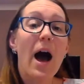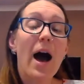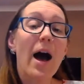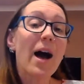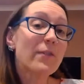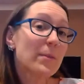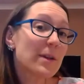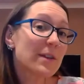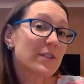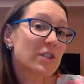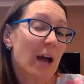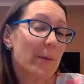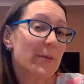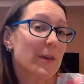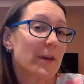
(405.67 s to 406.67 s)
I'll have a bit of a
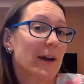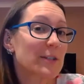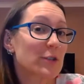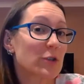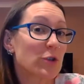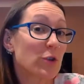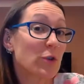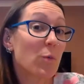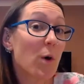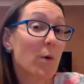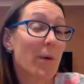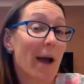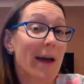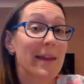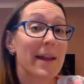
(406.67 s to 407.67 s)
chat with you guys too while
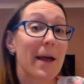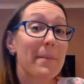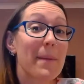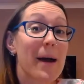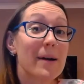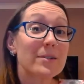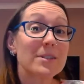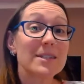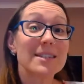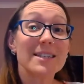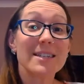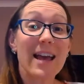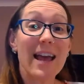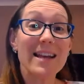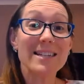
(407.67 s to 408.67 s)
we're at it about
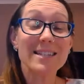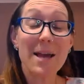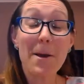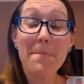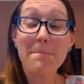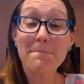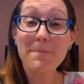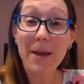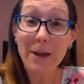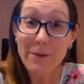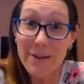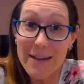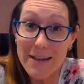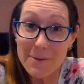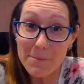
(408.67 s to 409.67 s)
today's
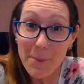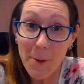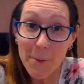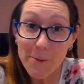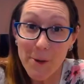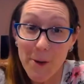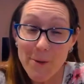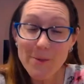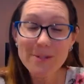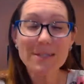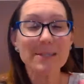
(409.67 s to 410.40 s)
American BOGO.